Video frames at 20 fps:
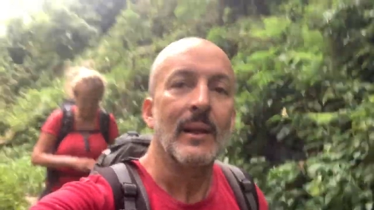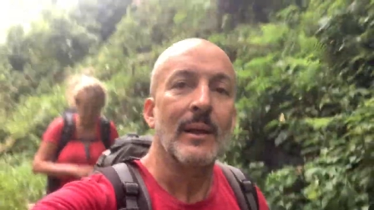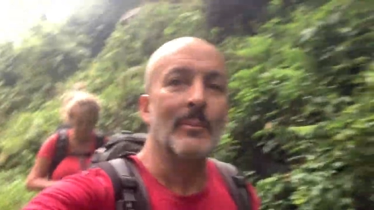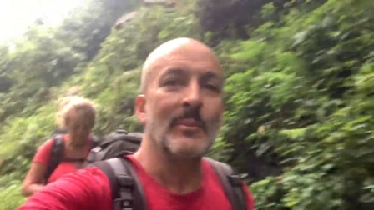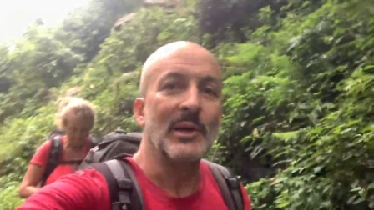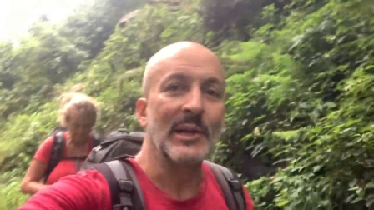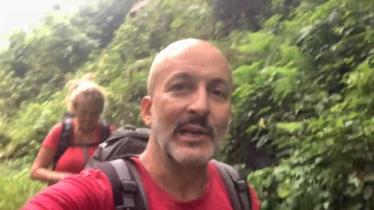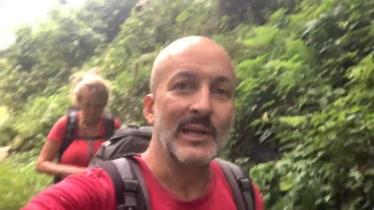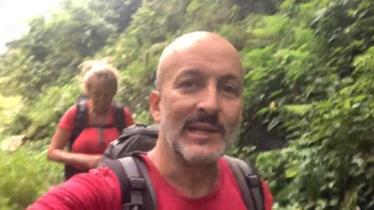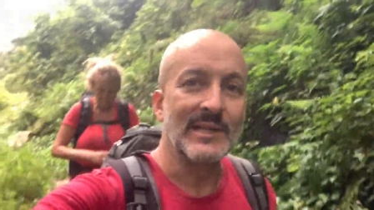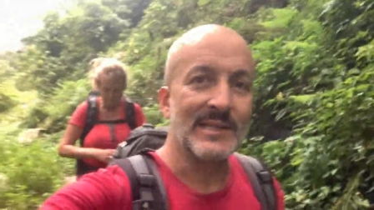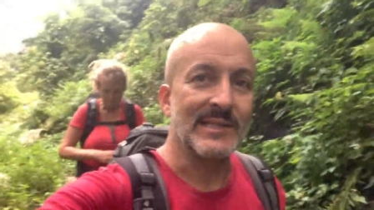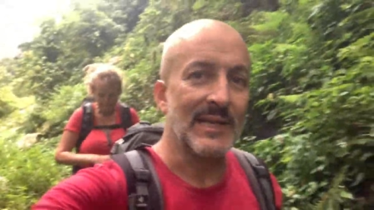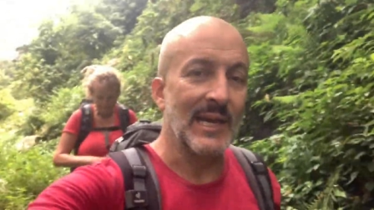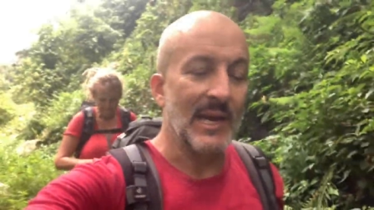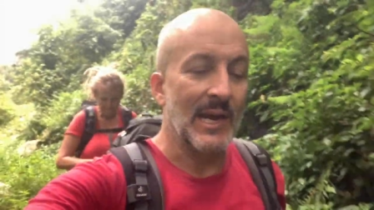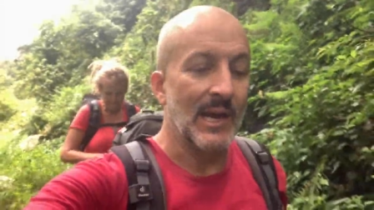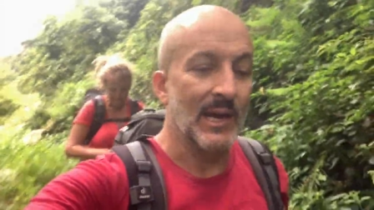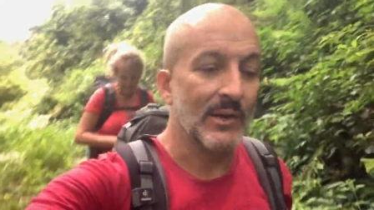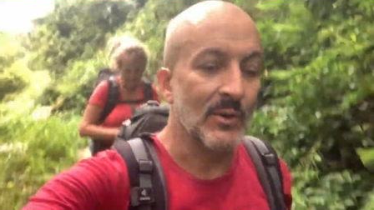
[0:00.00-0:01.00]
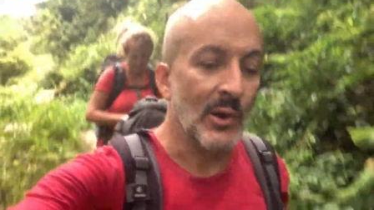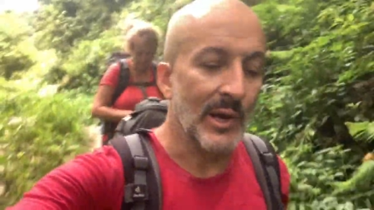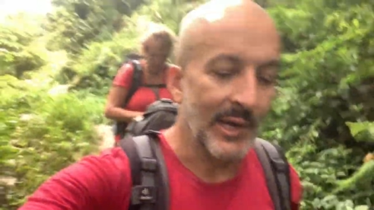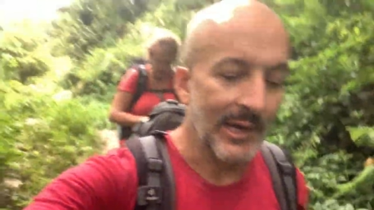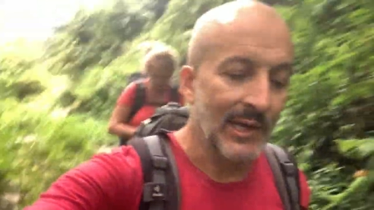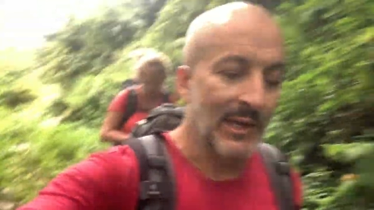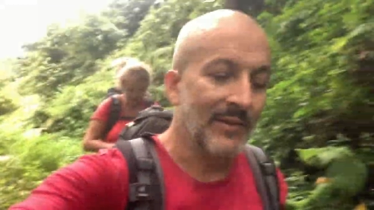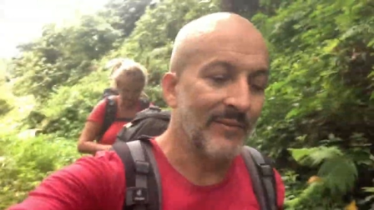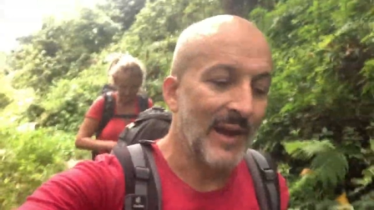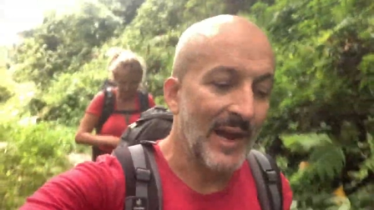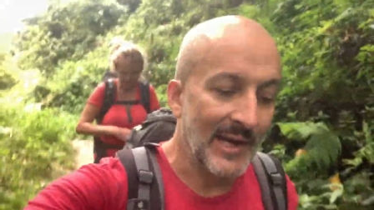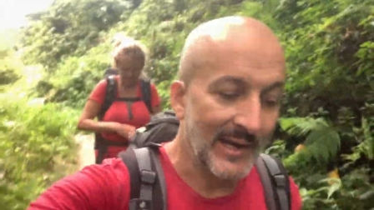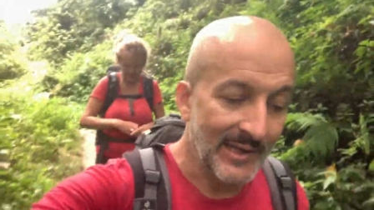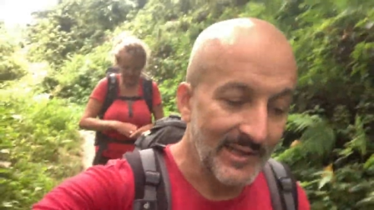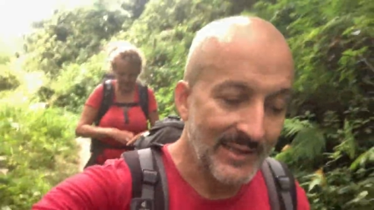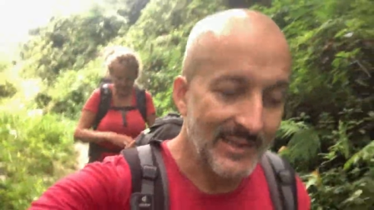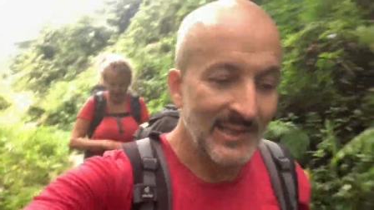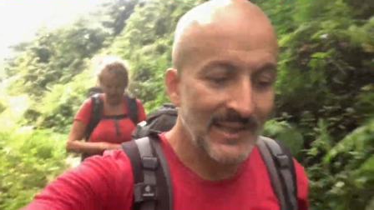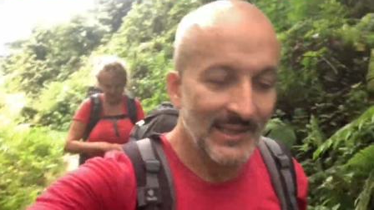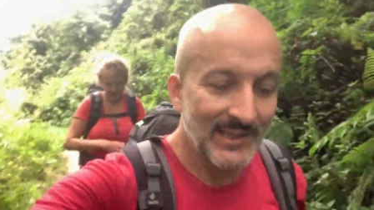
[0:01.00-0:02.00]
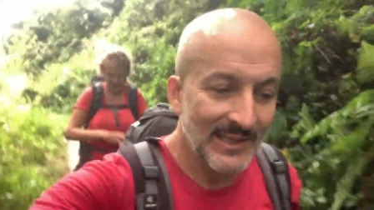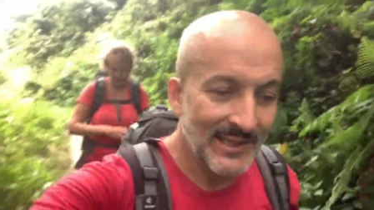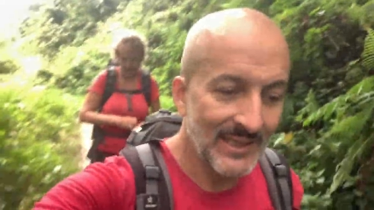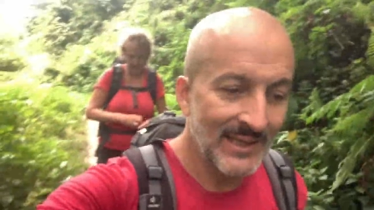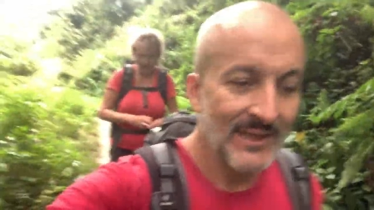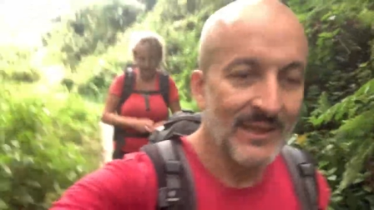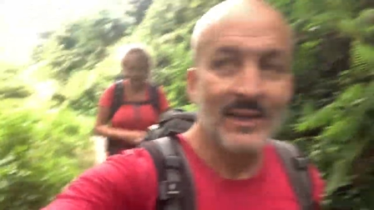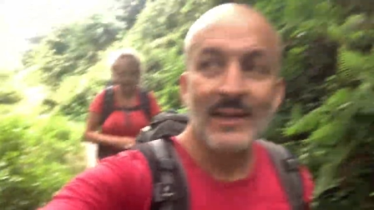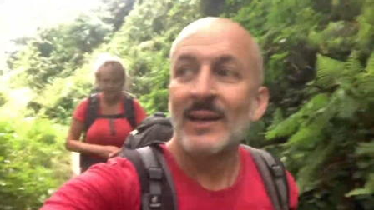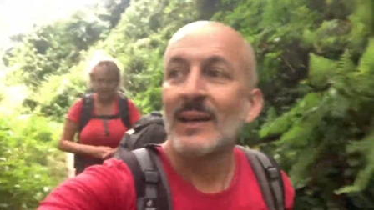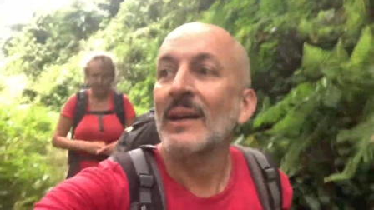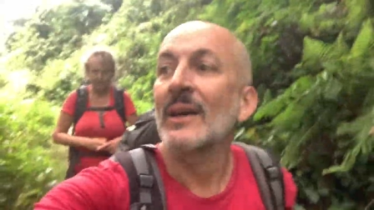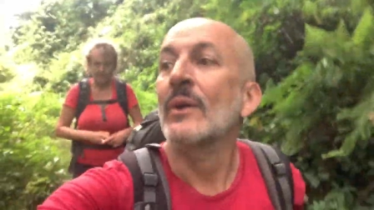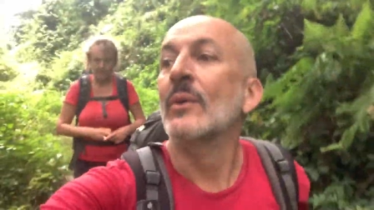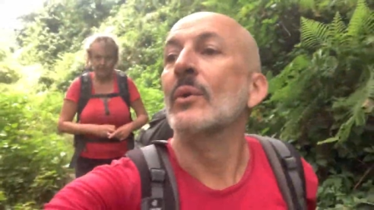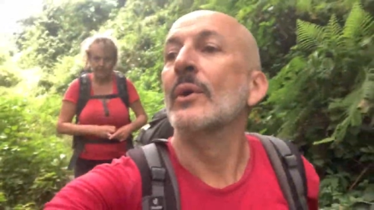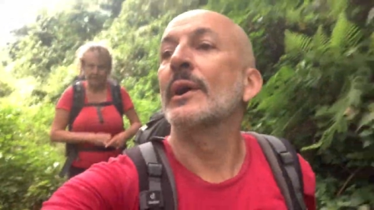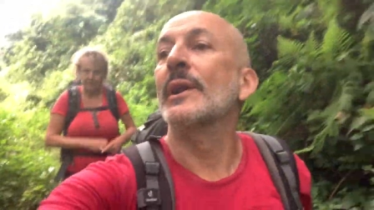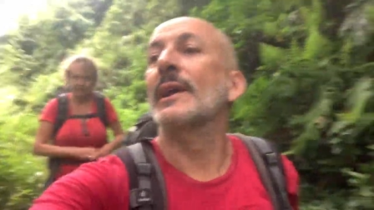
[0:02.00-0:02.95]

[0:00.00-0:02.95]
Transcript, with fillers: but it's uh, quite elevated. We're